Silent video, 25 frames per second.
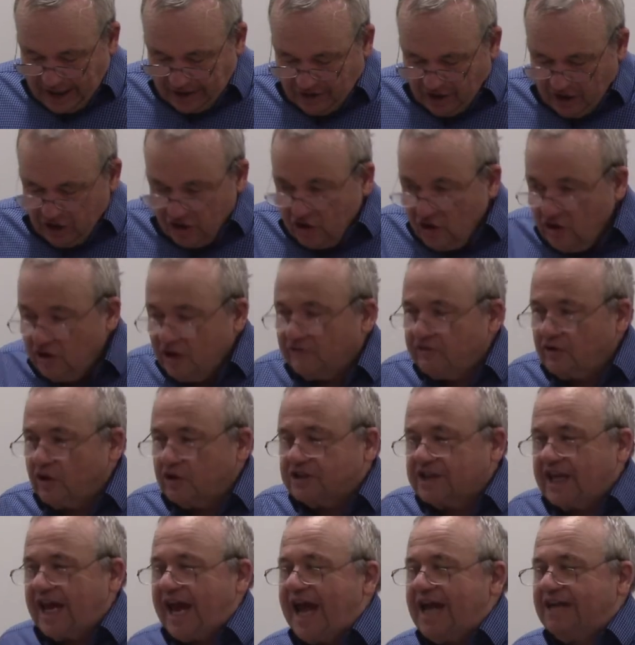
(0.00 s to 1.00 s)
The
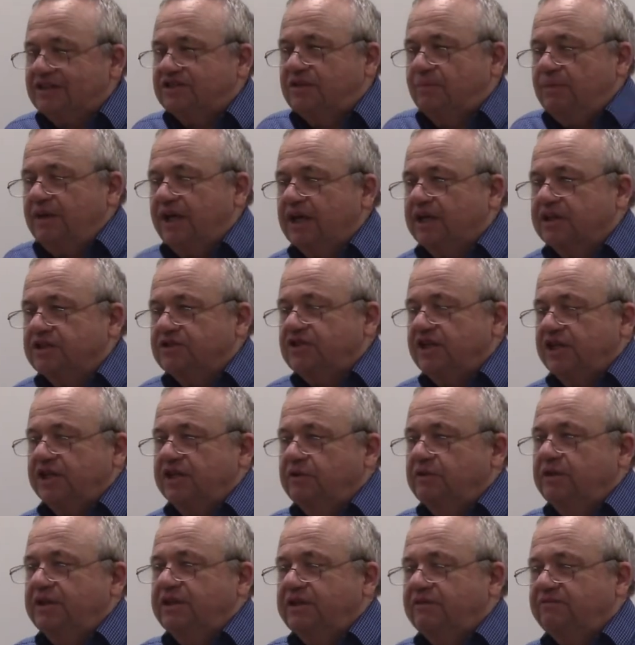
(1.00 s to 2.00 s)
universe has to be
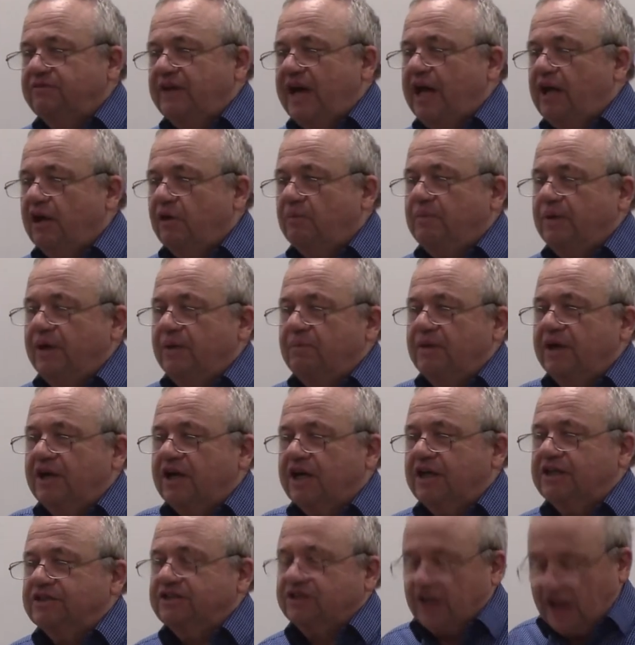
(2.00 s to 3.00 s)
continually developing,
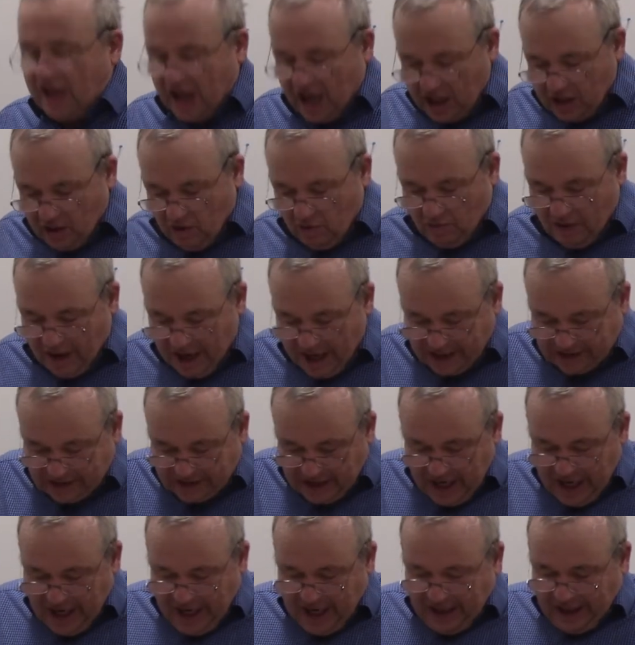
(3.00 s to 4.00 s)
because otherwise
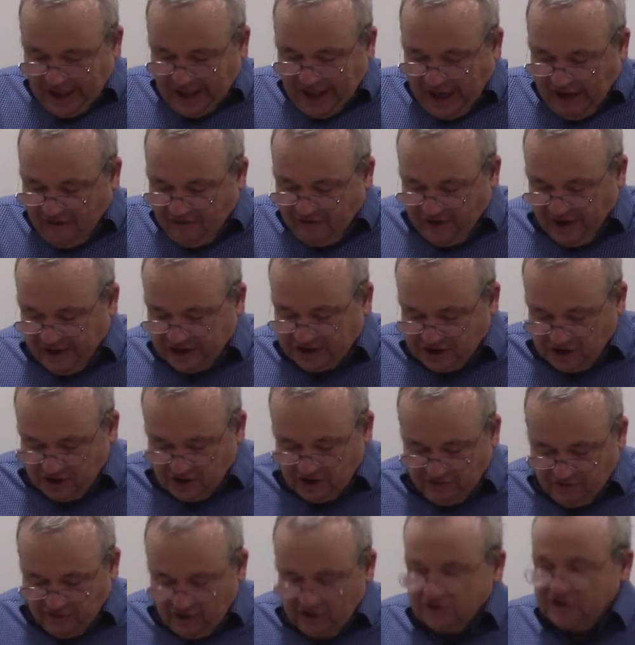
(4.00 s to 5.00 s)
a fixed
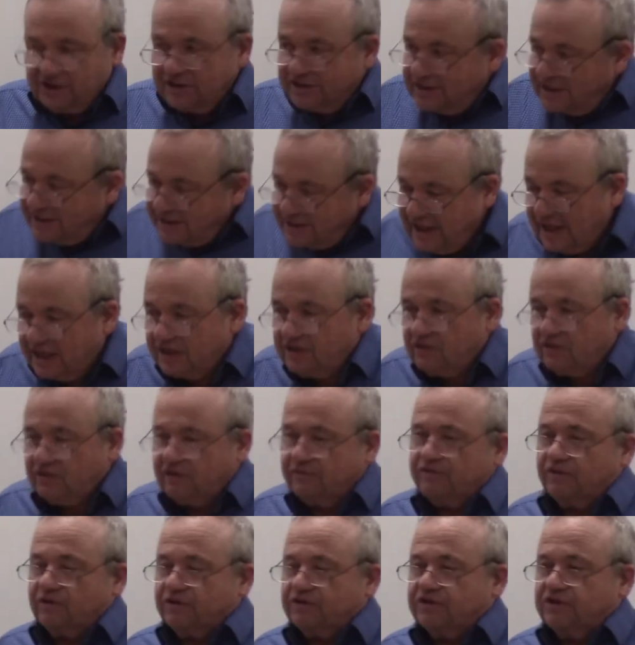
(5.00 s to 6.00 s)
universe is a dead
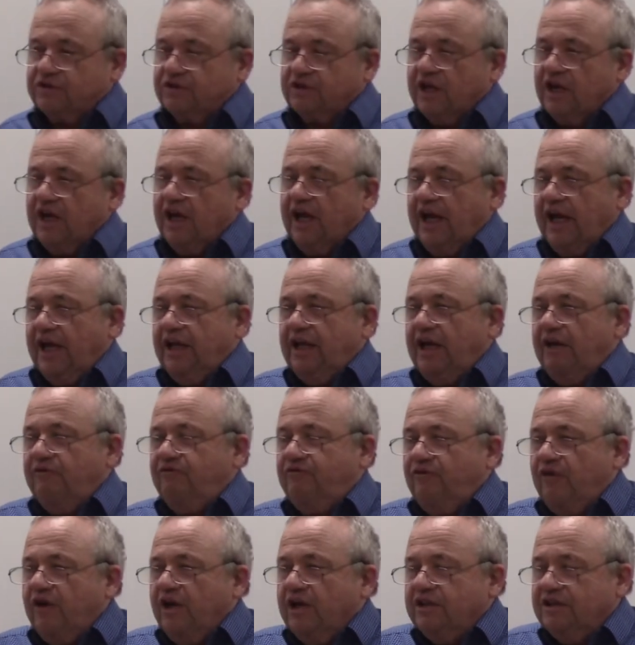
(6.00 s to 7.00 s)
universe. And
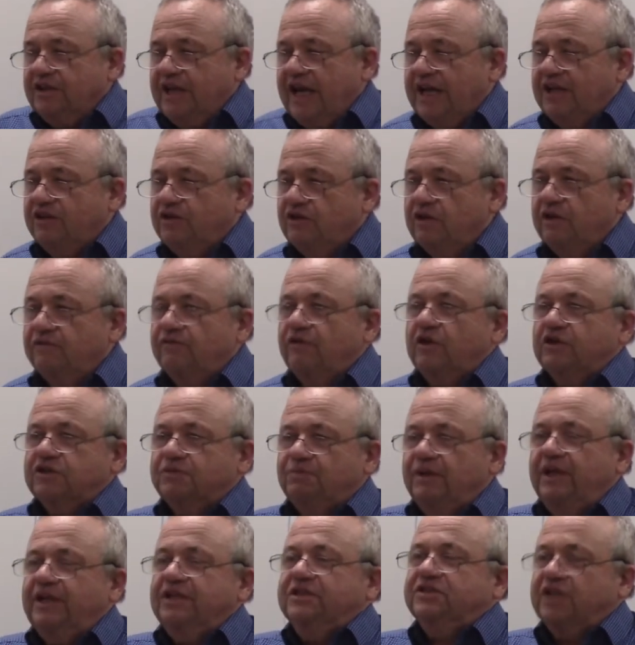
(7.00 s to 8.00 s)
a dead universe
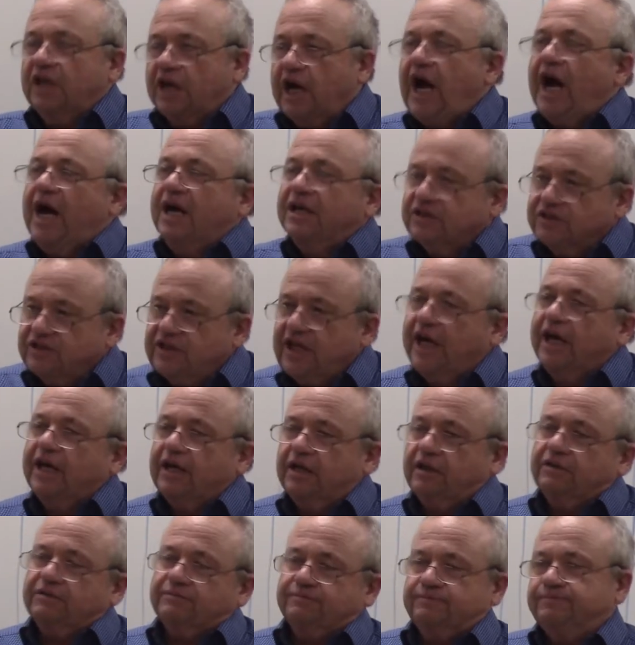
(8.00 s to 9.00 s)
means that God is
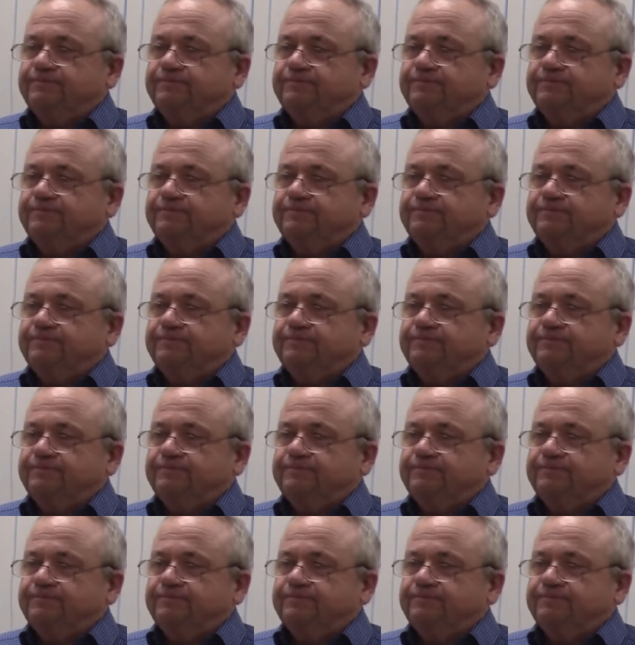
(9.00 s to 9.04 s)
dead.